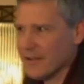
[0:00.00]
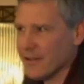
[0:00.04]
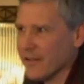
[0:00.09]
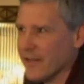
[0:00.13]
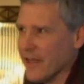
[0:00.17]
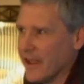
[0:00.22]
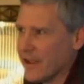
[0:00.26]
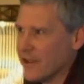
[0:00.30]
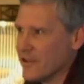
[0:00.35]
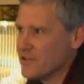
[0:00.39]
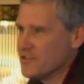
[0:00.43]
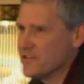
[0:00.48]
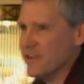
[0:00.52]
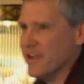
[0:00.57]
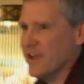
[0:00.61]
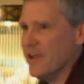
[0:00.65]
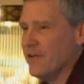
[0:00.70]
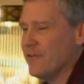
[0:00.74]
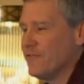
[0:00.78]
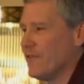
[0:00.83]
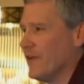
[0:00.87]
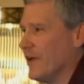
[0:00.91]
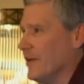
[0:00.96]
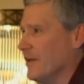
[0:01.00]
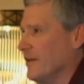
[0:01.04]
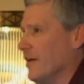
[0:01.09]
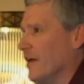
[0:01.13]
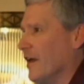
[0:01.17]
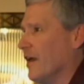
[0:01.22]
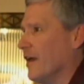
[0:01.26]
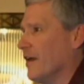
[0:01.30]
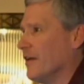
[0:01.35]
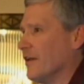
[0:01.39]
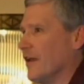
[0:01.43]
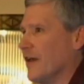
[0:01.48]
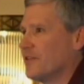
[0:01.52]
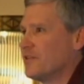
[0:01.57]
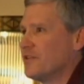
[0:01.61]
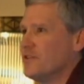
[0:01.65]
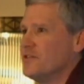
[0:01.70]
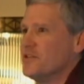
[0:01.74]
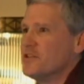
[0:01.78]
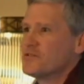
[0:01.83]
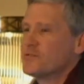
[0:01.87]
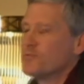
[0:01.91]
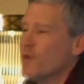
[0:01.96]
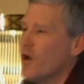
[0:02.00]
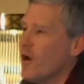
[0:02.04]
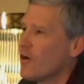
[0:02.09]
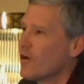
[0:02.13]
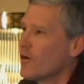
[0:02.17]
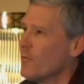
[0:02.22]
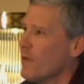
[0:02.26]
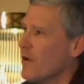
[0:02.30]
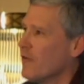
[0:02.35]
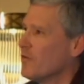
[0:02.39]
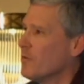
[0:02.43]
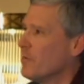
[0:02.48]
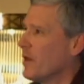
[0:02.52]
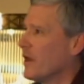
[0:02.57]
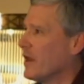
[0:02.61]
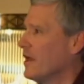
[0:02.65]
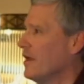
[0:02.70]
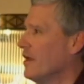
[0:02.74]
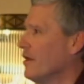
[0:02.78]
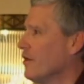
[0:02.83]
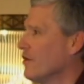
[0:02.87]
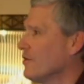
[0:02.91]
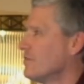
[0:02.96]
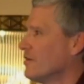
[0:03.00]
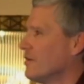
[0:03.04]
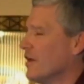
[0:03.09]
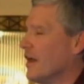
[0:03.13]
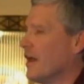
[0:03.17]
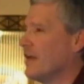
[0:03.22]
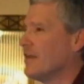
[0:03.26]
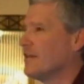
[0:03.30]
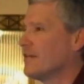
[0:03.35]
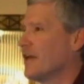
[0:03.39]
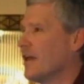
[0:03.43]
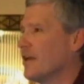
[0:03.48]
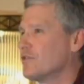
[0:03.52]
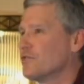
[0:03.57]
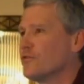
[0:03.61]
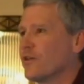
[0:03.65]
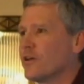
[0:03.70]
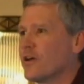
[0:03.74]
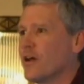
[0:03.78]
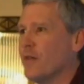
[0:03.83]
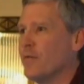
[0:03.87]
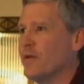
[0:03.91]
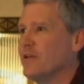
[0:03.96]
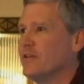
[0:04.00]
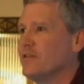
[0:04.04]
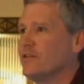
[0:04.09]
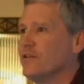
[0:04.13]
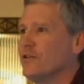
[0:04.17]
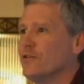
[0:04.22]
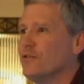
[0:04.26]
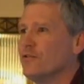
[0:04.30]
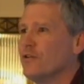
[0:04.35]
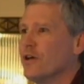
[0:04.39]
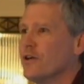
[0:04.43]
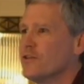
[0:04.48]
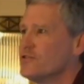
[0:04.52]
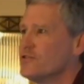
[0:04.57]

Thank you, Steve. And uh, I'd like to just welcome everybody here tonight, and thanks for coming to uh,